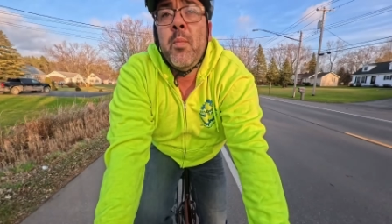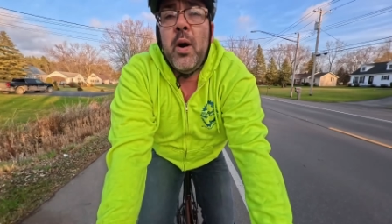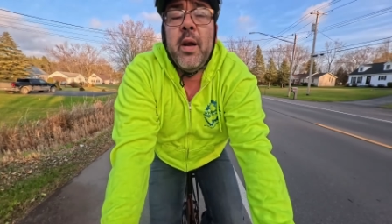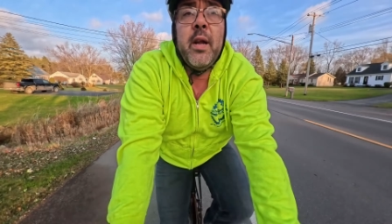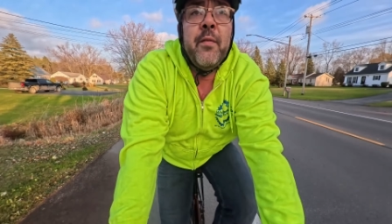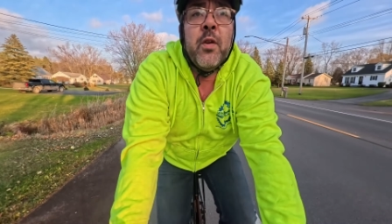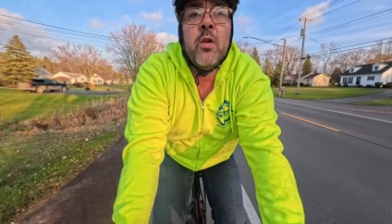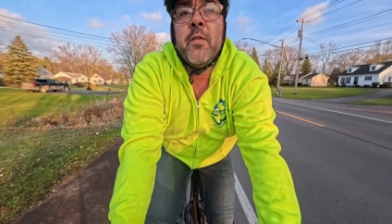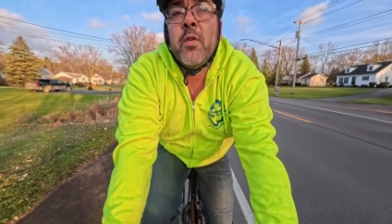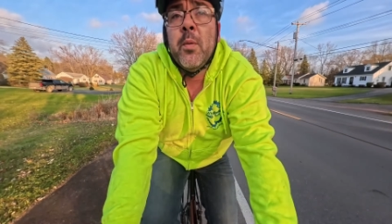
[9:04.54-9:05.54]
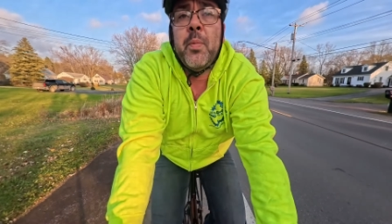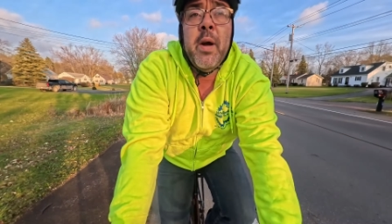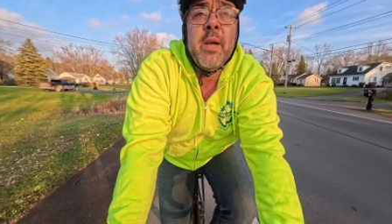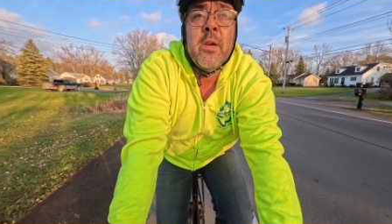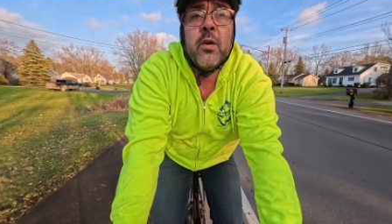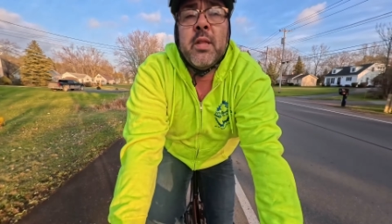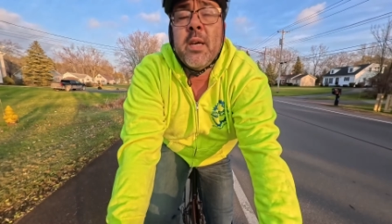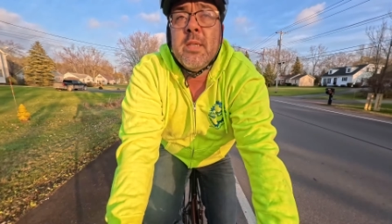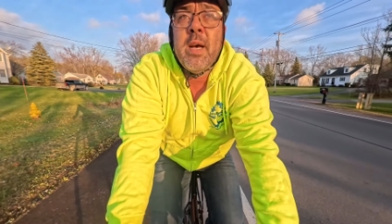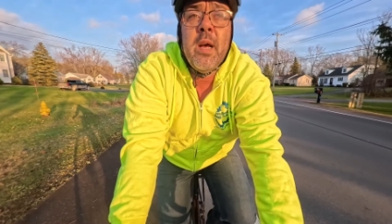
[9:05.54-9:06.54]
But if you're looking for a bike under
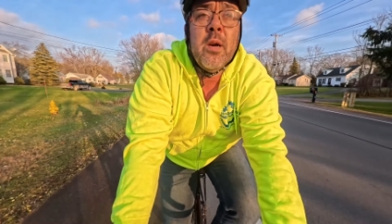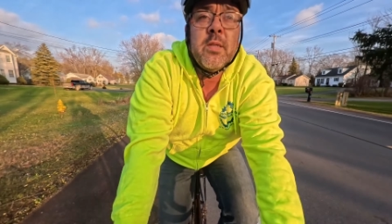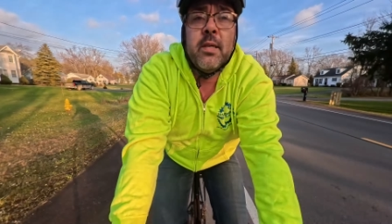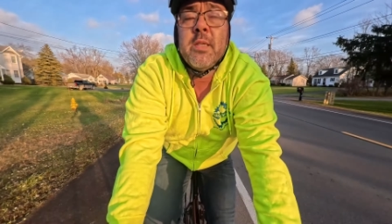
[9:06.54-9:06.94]
$1,000,